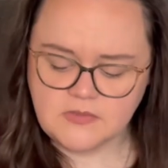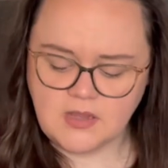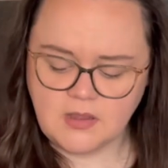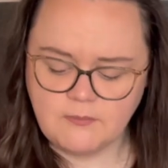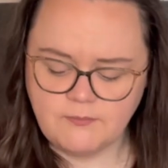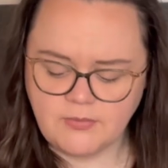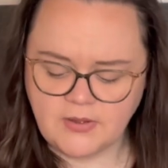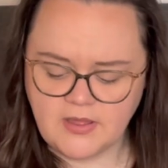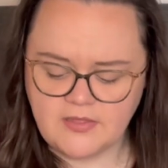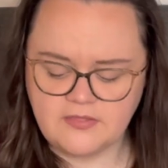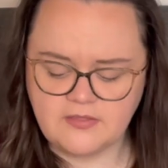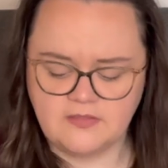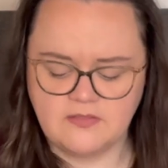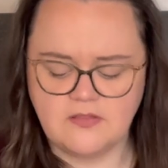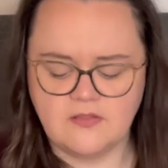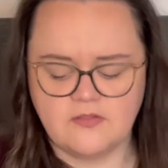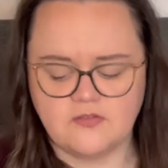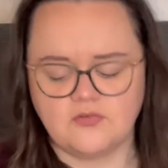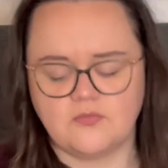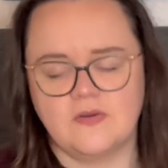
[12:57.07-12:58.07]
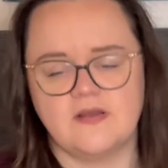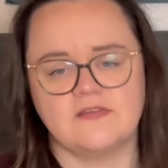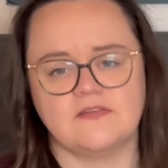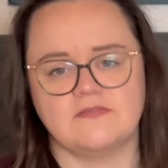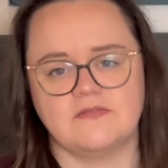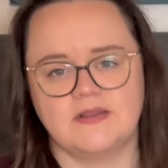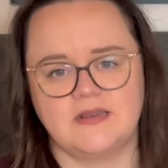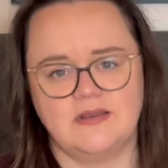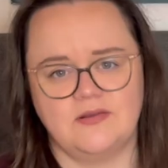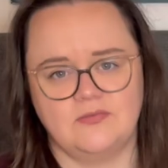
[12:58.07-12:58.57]
But I think that the squares are
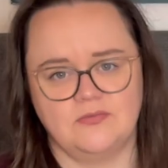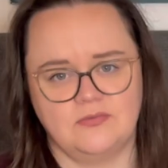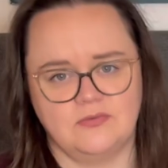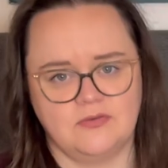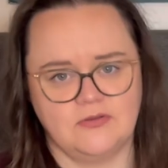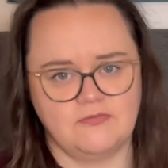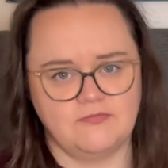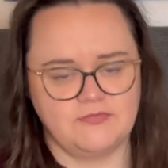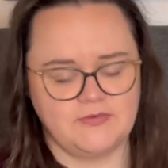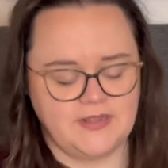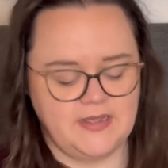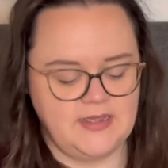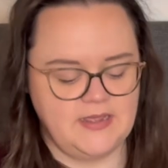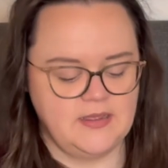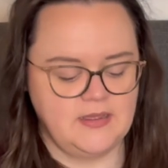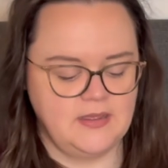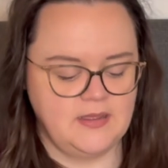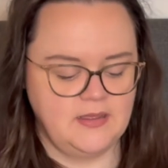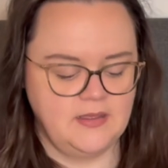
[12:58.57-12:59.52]
really lovely,